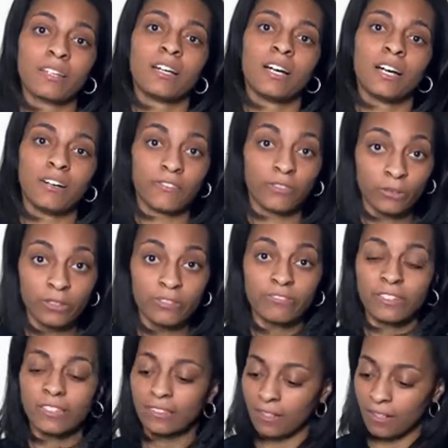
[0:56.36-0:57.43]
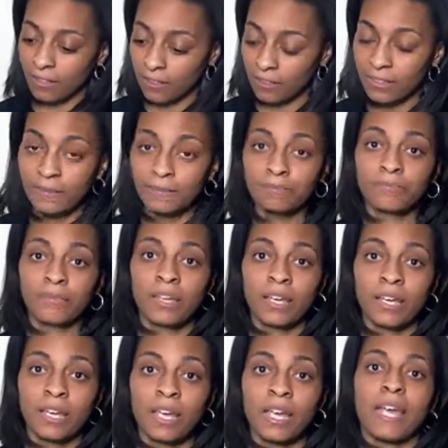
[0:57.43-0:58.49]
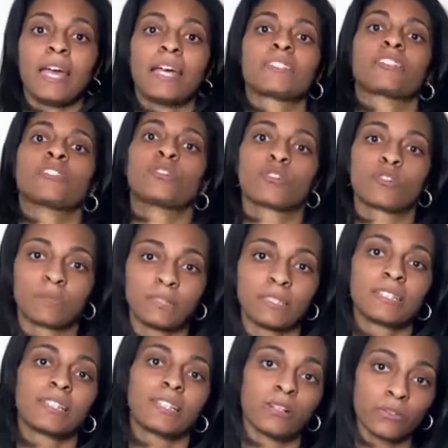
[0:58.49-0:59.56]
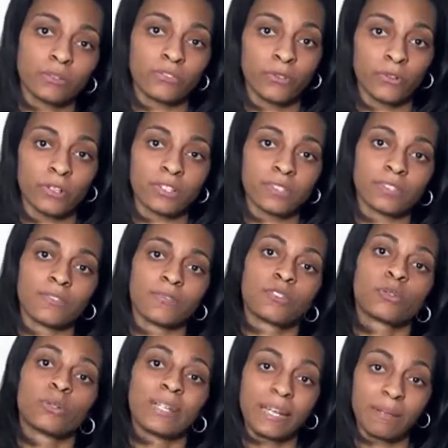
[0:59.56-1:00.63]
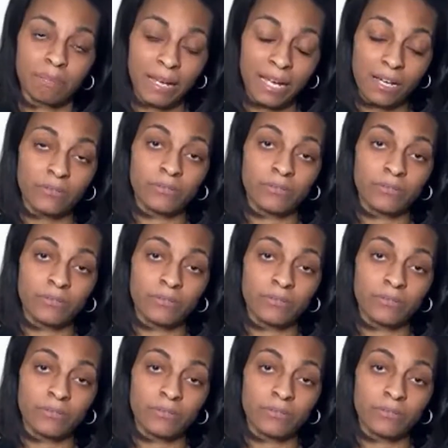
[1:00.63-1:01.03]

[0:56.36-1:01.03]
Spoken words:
of 3 feet long, it has a normally closed force of 28 pounds